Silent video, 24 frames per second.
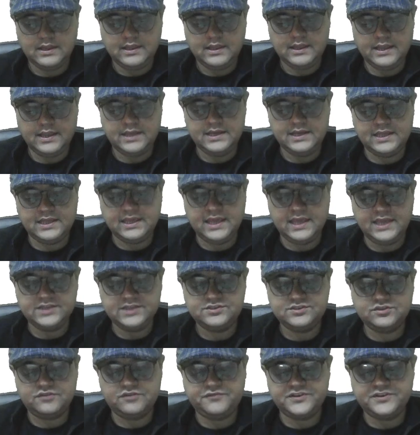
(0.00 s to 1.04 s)
In
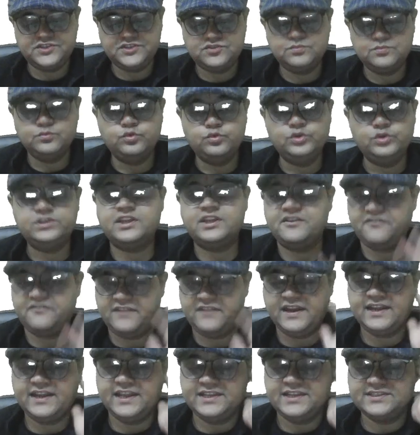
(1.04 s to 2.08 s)
case of a smooth
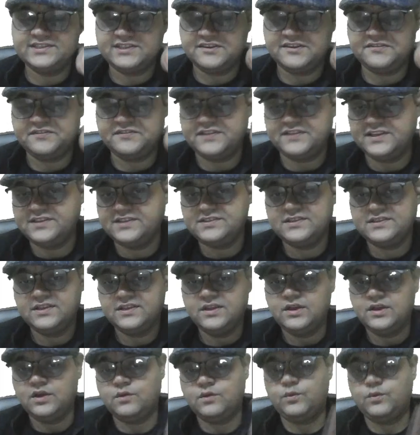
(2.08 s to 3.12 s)
reflecting surface,
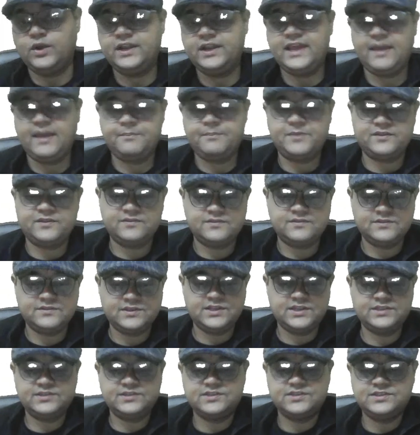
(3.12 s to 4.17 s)
what happens?
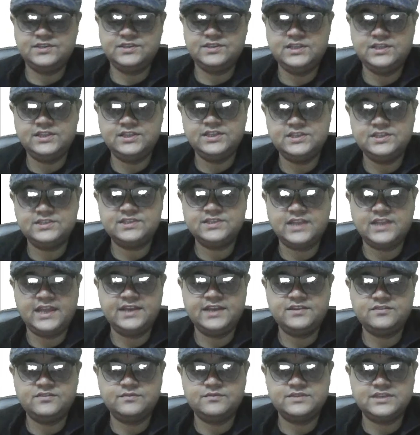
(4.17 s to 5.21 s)
Just see these
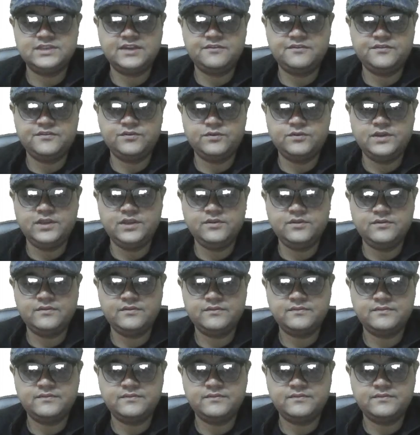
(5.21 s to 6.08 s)
slides which I have told you.